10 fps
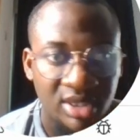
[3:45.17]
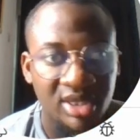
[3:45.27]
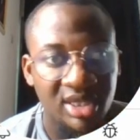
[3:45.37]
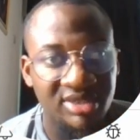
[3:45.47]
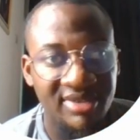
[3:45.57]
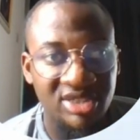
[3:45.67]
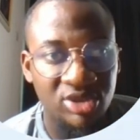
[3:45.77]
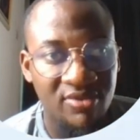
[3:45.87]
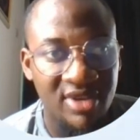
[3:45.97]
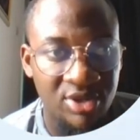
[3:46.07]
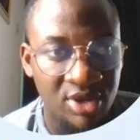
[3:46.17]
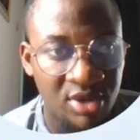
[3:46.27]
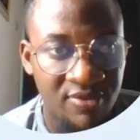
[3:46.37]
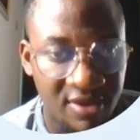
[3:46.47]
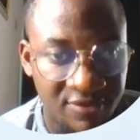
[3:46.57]
let's look at this
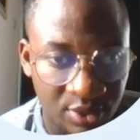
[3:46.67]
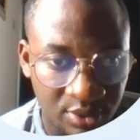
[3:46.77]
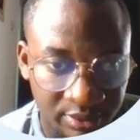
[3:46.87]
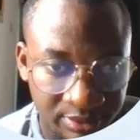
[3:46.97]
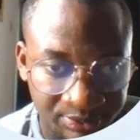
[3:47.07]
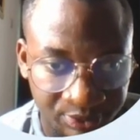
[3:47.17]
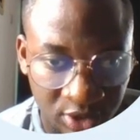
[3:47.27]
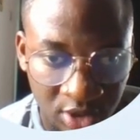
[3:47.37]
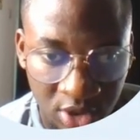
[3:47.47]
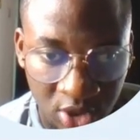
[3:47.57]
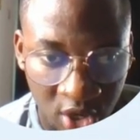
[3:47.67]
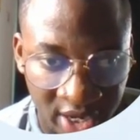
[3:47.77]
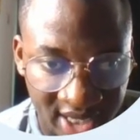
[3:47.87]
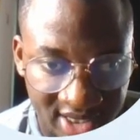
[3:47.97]
overview. Connect